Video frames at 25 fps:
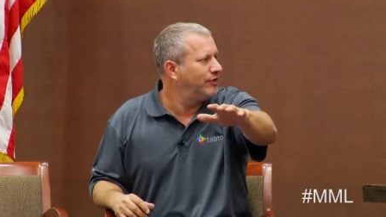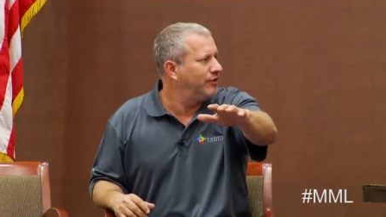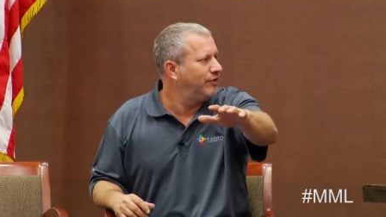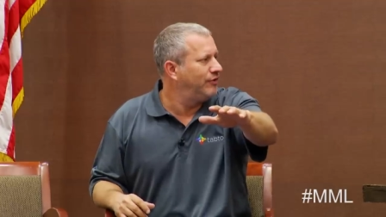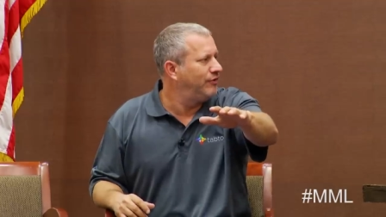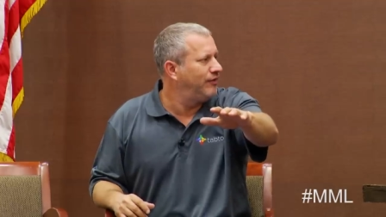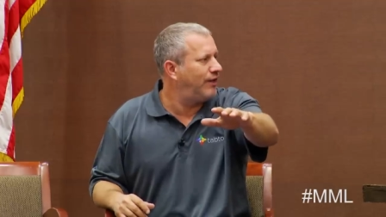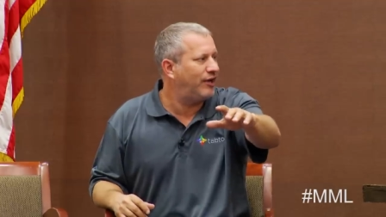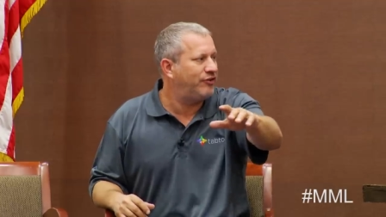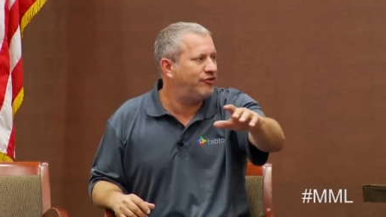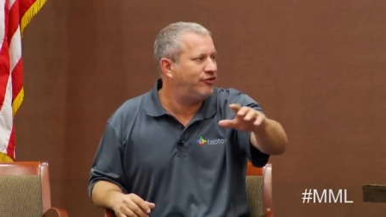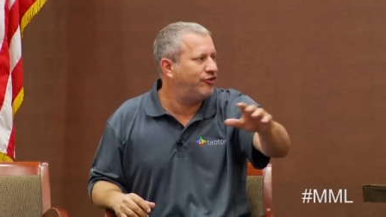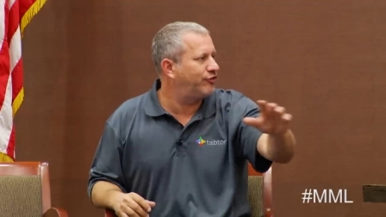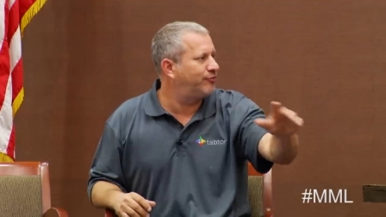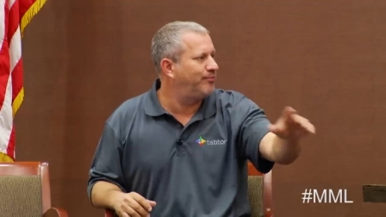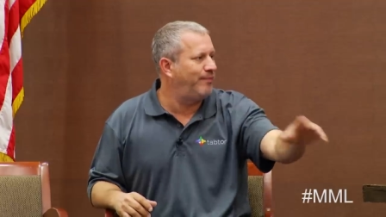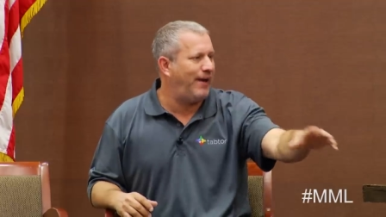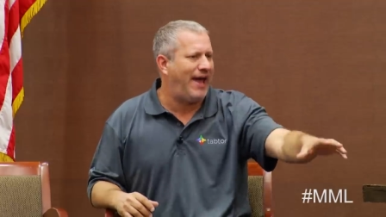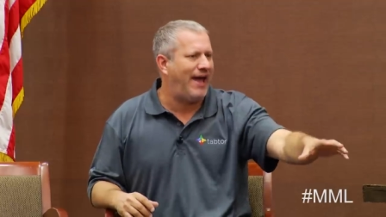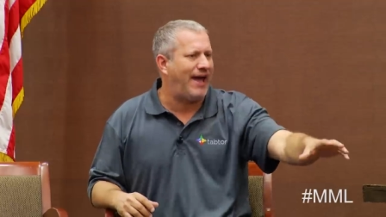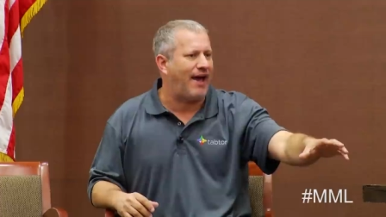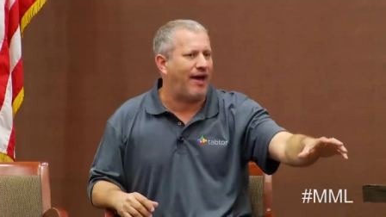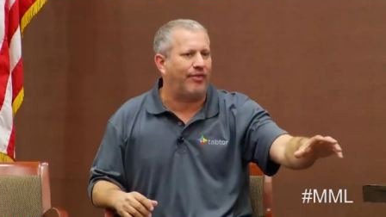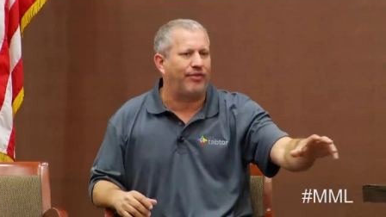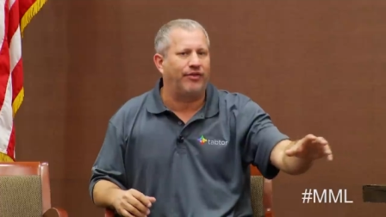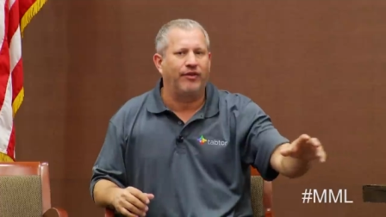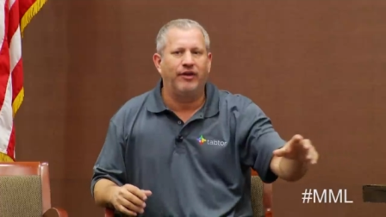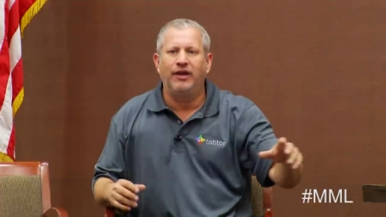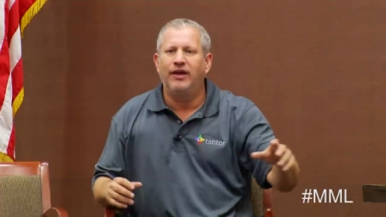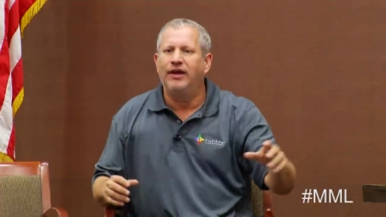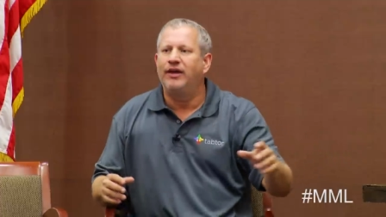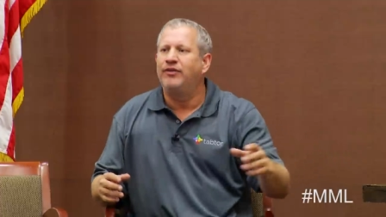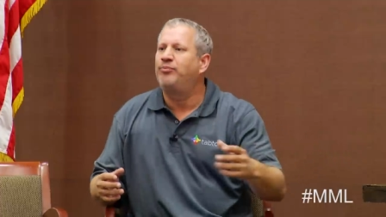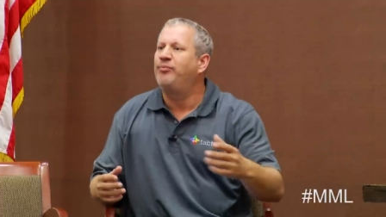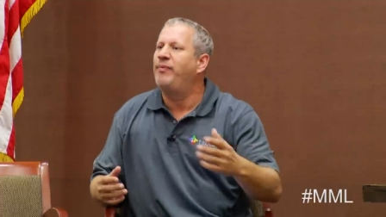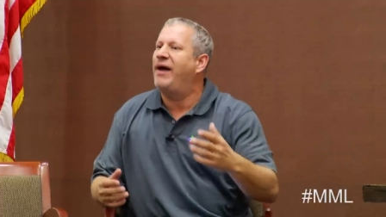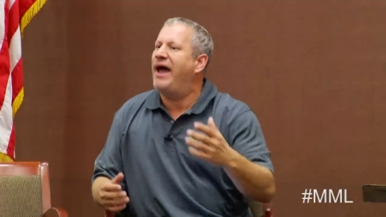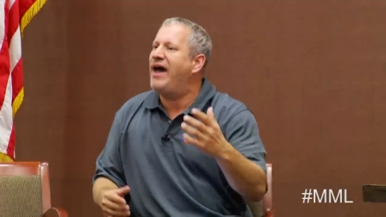not just math.
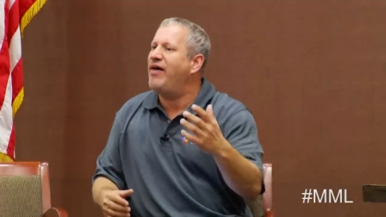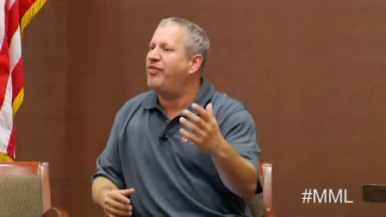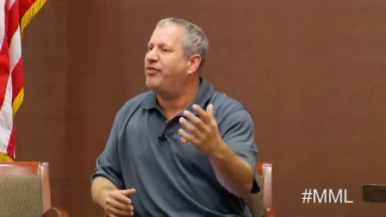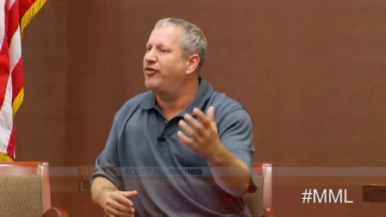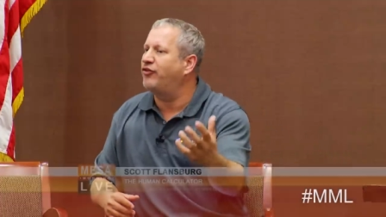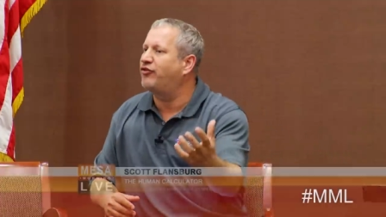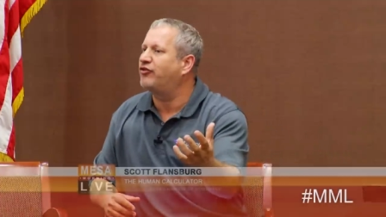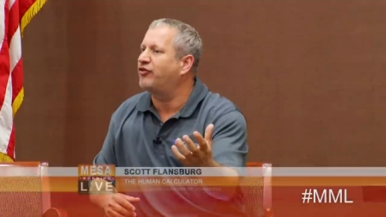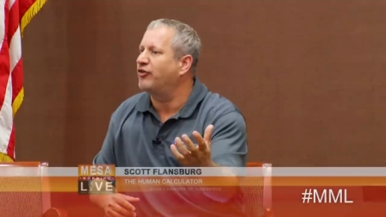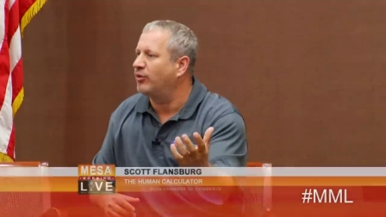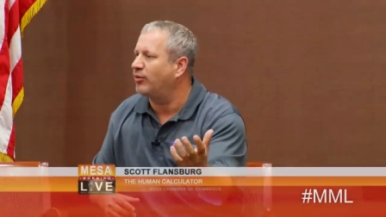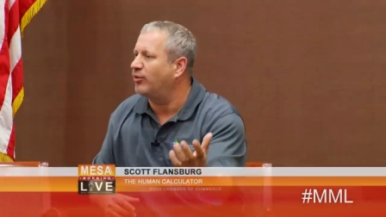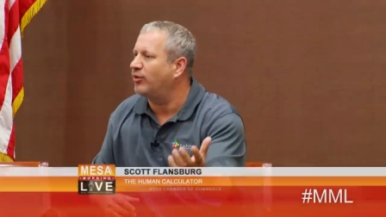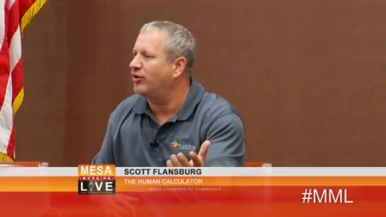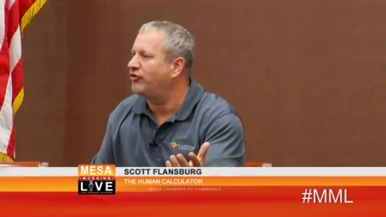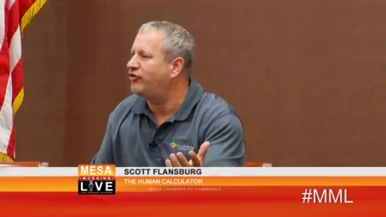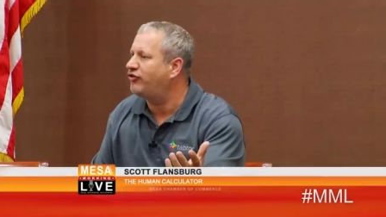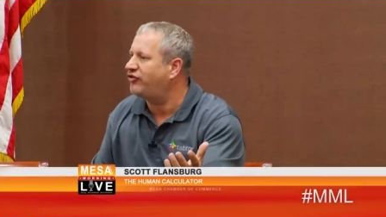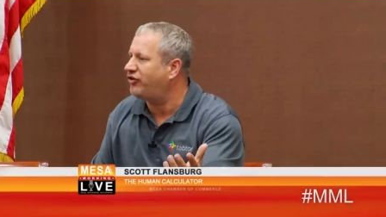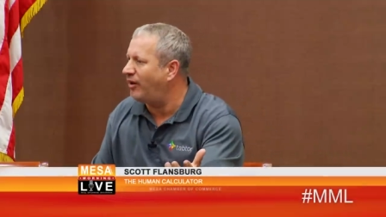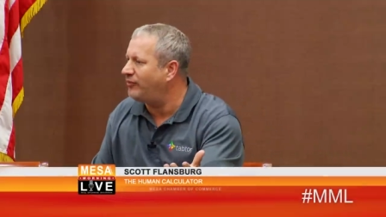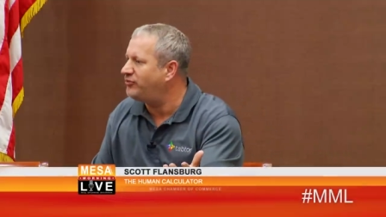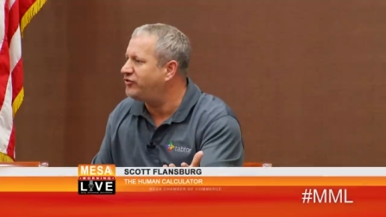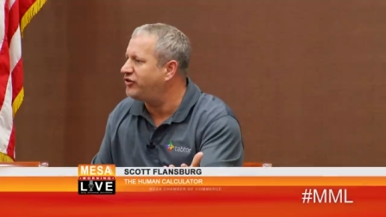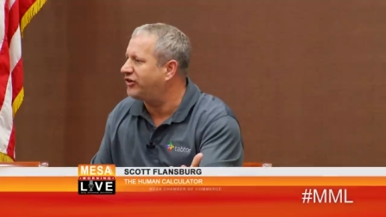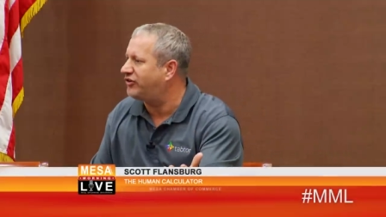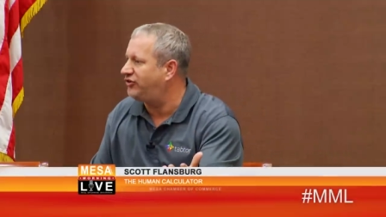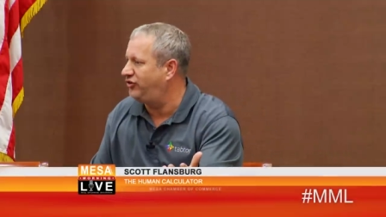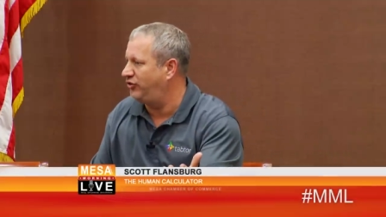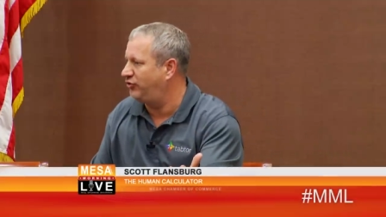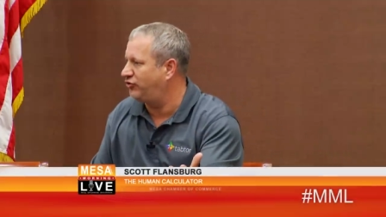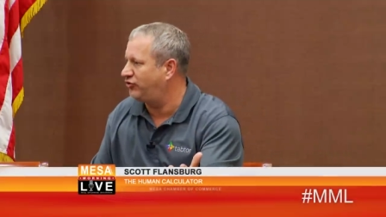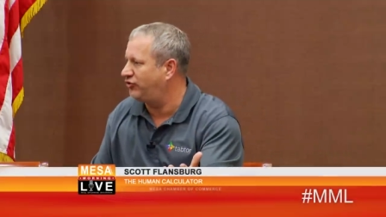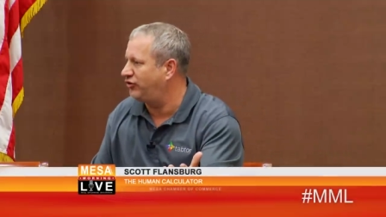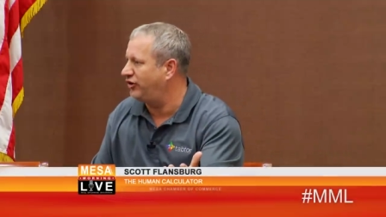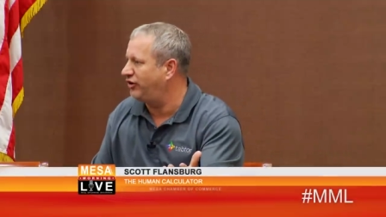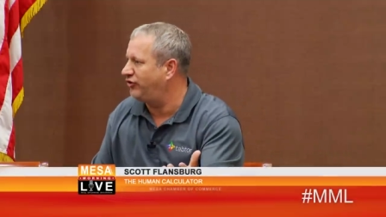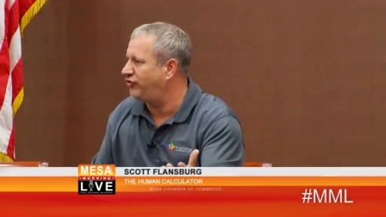Math is their worst subject
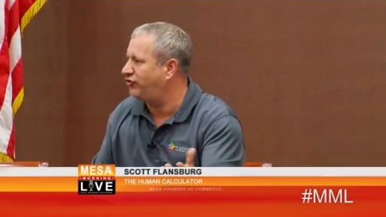usually.